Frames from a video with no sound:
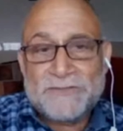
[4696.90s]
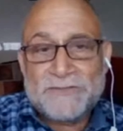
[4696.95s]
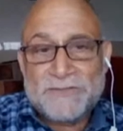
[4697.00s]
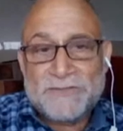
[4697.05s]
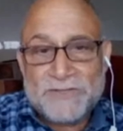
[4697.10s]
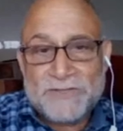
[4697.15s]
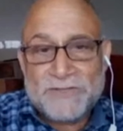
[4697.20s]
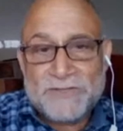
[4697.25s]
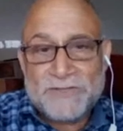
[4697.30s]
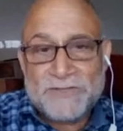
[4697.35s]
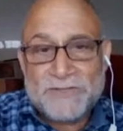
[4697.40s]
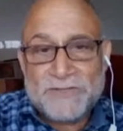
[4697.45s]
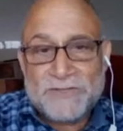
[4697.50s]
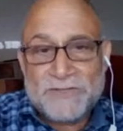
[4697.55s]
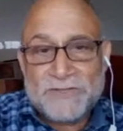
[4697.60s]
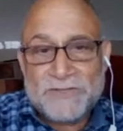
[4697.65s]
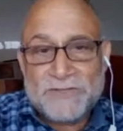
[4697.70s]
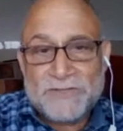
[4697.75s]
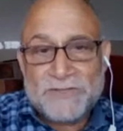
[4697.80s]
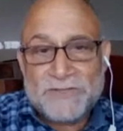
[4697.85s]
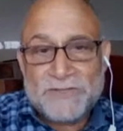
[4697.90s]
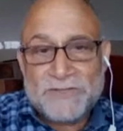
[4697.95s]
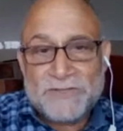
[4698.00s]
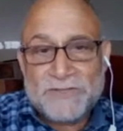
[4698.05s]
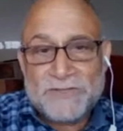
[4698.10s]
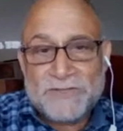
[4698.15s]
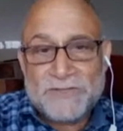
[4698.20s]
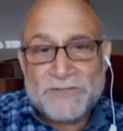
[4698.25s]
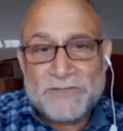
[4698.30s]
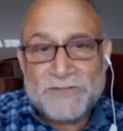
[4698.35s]
France.
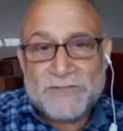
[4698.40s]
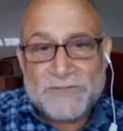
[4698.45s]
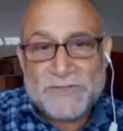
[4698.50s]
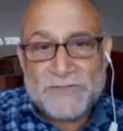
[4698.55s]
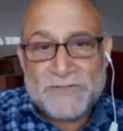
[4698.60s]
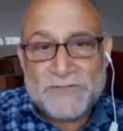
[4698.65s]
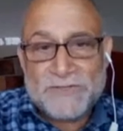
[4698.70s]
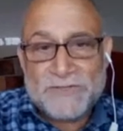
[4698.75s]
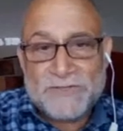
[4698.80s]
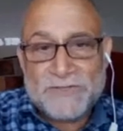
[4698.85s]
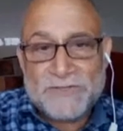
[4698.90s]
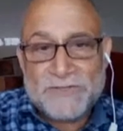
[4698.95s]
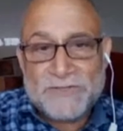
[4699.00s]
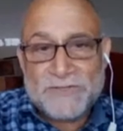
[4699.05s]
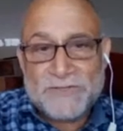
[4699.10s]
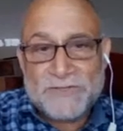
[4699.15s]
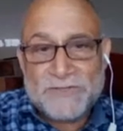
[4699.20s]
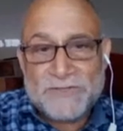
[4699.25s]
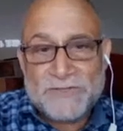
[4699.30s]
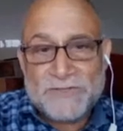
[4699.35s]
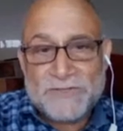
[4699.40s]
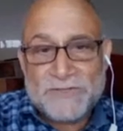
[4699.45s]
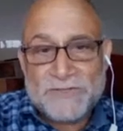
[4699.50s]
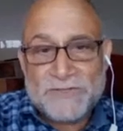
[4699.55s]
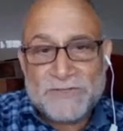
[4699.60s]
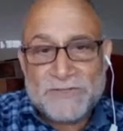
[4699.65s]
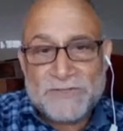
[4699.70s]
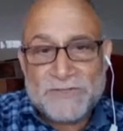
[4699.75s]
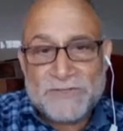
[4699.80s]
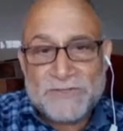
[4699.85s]
Get the
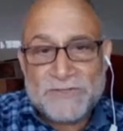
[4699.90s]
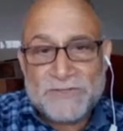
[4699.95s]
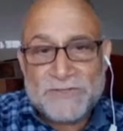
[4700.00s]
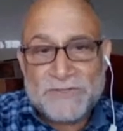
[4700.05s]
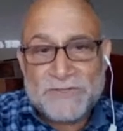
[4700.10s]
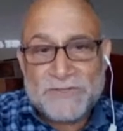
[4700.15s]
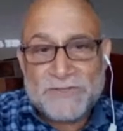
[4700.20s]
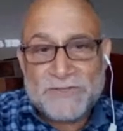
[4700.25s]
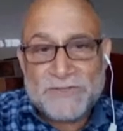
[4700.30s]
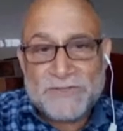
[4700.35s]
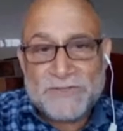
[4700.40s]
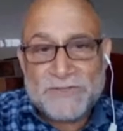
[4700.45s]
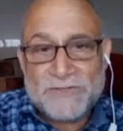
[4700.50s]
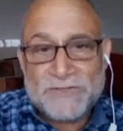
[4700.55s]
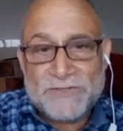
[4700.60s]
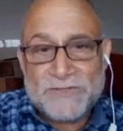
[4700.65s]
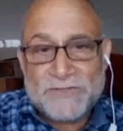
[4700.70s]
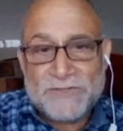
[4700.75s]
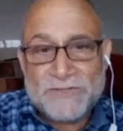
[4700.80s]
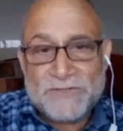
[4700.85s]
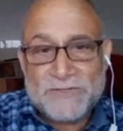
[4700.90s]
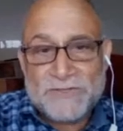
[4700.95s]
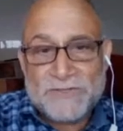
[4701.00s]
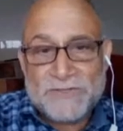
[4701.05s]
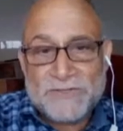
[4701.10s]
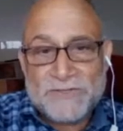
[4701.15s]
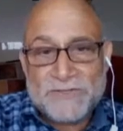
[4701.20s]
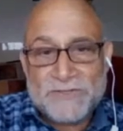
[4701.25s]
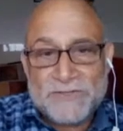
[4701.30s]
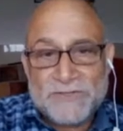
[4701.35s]
idea.
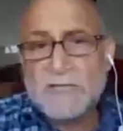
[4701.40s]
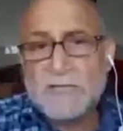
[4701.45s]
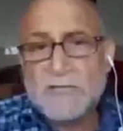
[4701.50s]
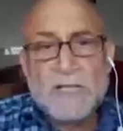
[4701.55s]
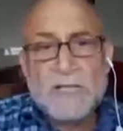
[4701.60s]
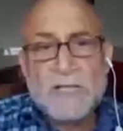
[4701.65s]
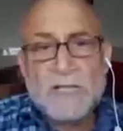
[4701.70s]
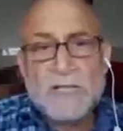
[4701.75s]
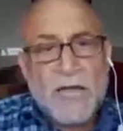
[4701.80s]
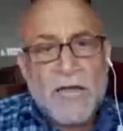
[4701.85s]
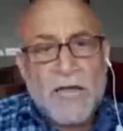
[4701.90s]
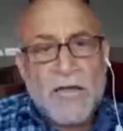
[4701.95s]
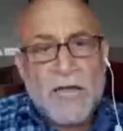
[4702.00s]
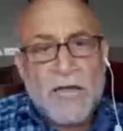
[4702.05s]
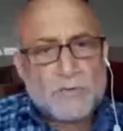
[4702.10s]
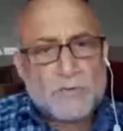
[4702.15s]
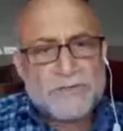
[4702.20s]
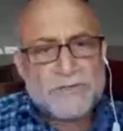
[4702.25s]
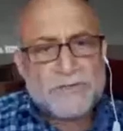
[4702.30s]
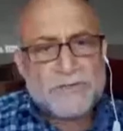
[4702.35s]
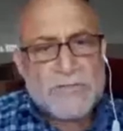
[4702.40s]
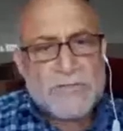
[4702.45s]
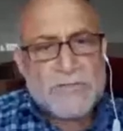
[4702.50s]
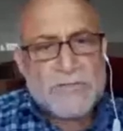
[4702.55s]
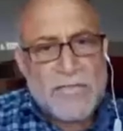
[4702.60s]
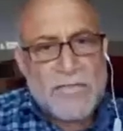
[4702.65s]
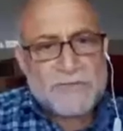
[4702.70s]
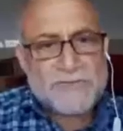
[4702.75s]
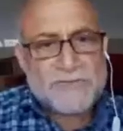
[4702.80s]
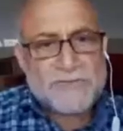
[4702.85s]
Arguments.
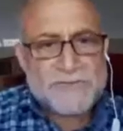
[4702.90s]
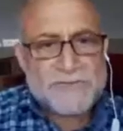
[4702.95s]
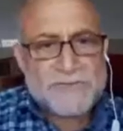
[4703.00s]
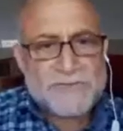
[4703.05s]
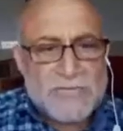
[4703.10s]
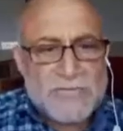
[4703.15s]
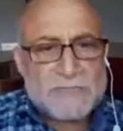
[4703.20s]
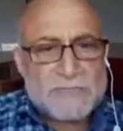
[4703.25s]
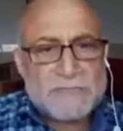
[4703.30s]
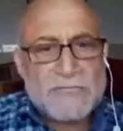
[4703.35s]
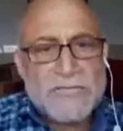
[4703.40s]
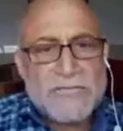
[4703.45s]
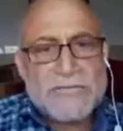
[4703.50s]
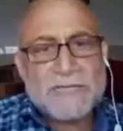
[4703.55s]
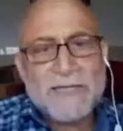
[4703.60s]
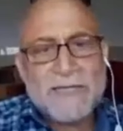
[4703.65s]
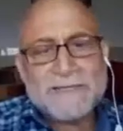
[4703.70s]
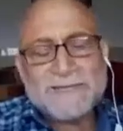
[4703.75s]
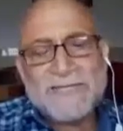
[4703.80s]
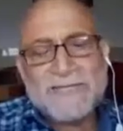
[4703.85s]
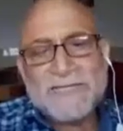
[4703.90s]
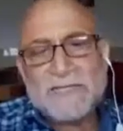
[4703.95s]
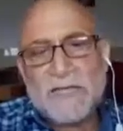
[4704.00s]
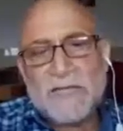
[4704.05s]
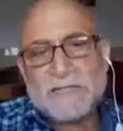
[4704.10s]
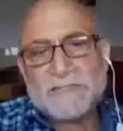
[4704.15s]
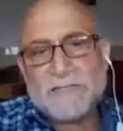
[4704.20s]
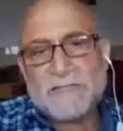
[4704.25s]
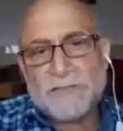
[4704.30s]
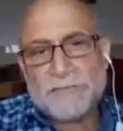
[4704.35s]
Unfortunately, as I said, in
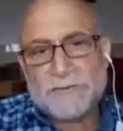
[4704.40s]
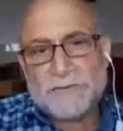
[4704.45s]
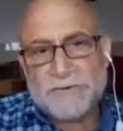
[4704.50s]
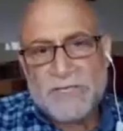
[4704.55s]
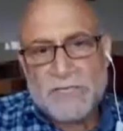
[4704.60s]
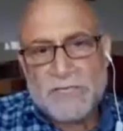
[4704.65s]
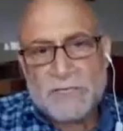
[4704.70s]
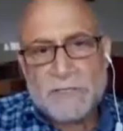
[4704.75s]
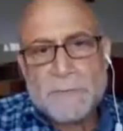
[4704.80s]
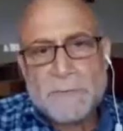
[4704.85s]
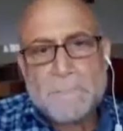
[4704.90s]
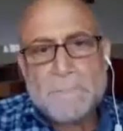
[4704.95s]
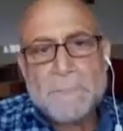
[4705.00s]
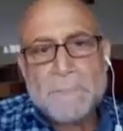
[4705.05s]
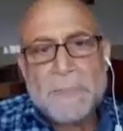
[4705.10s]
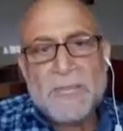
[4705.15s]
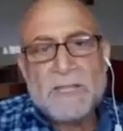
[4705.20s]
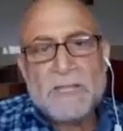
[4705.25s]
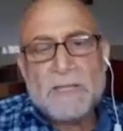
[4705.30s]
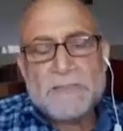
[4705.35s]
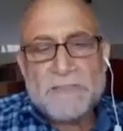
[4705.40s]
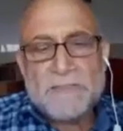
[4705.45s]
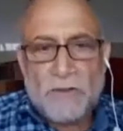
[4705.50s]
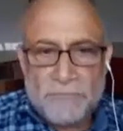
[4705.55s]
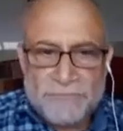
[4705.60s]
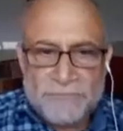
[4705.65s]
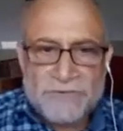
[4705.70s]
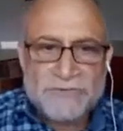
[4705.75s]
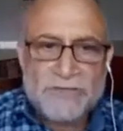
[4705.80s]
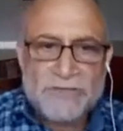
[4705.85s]
1993, the
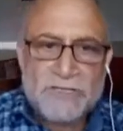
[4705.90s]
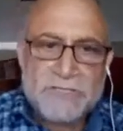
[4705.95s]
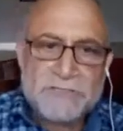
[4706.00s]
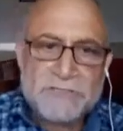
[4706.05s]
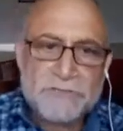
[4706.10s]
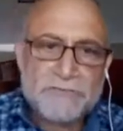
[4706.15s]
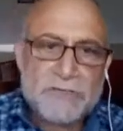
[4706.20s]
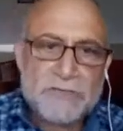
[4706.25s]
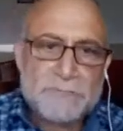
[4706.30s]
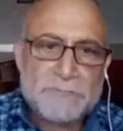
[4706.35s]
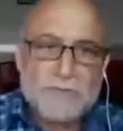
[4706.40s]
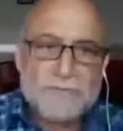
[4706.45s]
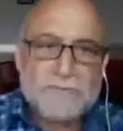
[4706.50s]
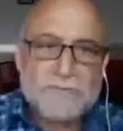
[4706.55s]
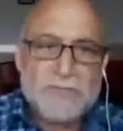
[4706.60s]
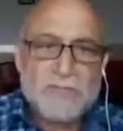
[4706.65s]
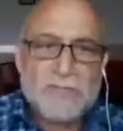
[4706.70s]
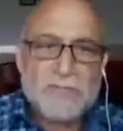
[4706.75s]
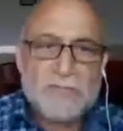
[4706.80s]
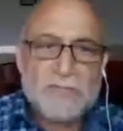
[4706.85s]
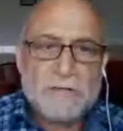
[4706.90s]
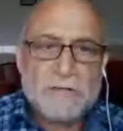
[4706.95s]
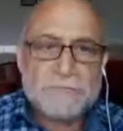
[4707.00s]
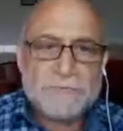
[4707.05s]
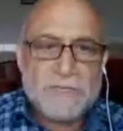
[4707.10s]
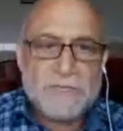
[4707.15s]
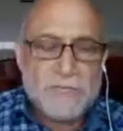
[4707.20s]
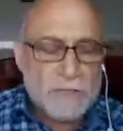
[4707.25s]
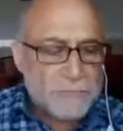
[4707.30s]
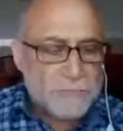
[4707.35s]
official leadership of
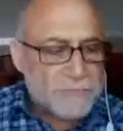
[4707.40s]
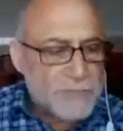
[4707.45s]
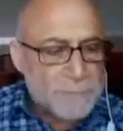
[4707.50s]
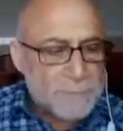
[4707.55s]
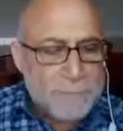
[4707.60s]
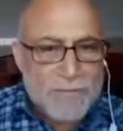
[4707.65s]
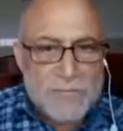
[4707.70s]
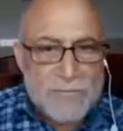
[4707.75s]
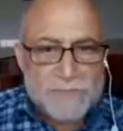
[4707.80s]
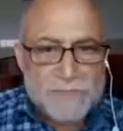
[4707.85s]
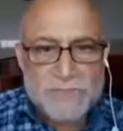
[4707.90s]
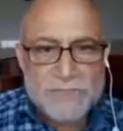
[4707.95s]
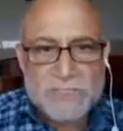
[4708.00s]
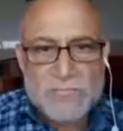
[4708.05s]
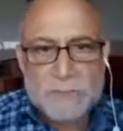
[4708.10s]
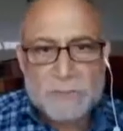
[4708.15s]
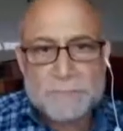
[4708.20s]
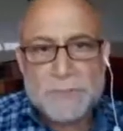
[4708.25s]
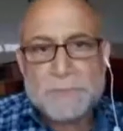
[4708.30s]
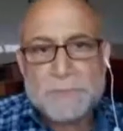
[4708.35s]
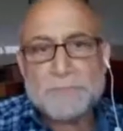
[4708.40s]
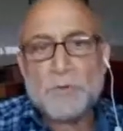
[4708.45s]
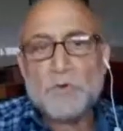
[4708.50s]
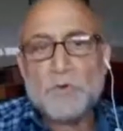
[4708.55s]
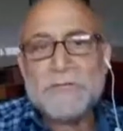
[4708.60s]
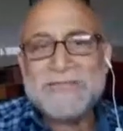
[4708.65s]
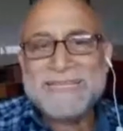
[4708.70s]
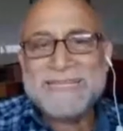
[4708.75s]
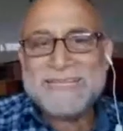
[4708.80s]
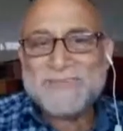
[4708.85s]
the Palestinian people
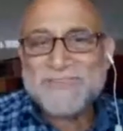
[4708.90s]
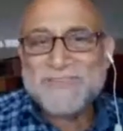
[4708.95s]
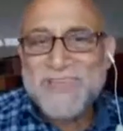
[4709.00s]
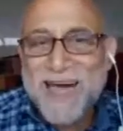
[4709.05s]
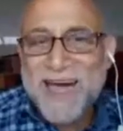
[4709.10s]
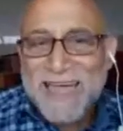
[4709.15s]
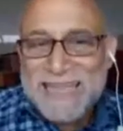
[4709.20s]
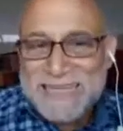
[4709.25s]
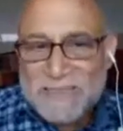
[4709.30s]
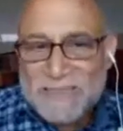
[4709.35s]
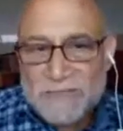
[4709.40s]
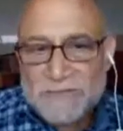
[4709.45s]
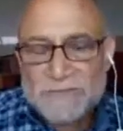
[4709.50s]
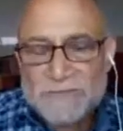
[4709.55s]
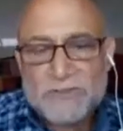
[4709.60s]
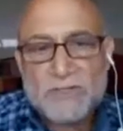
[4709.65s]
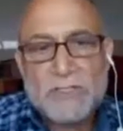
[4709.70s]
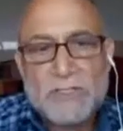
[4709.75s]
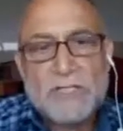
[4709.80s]
decided